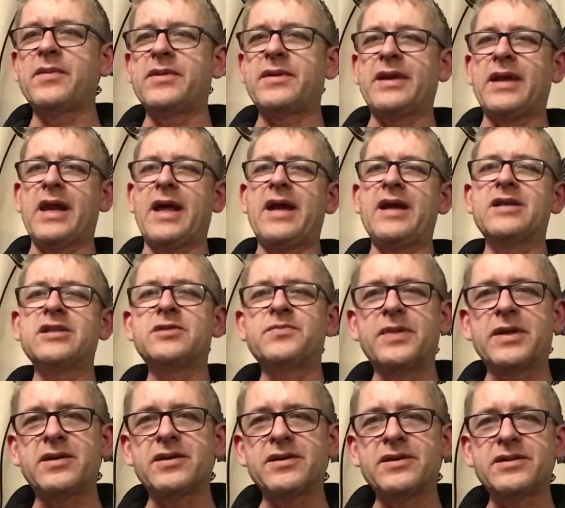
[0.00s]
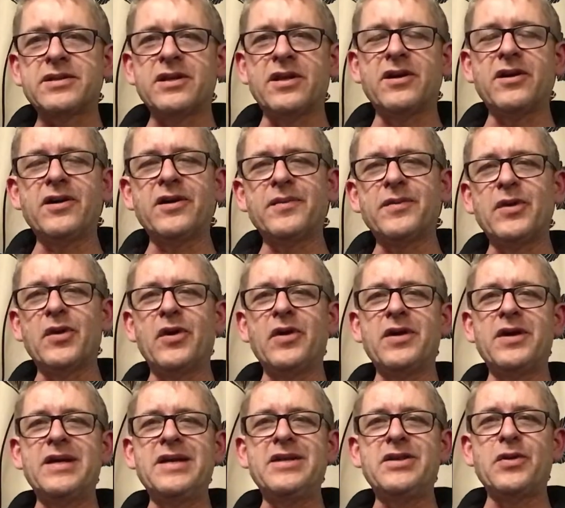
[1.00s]
in the lounge because I'm not
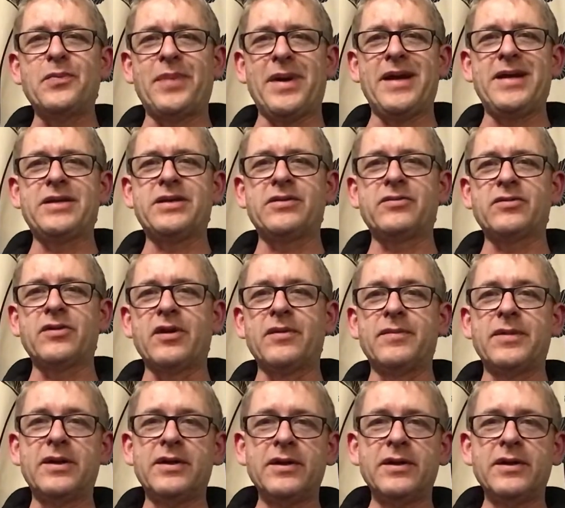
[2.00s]
in the painting room.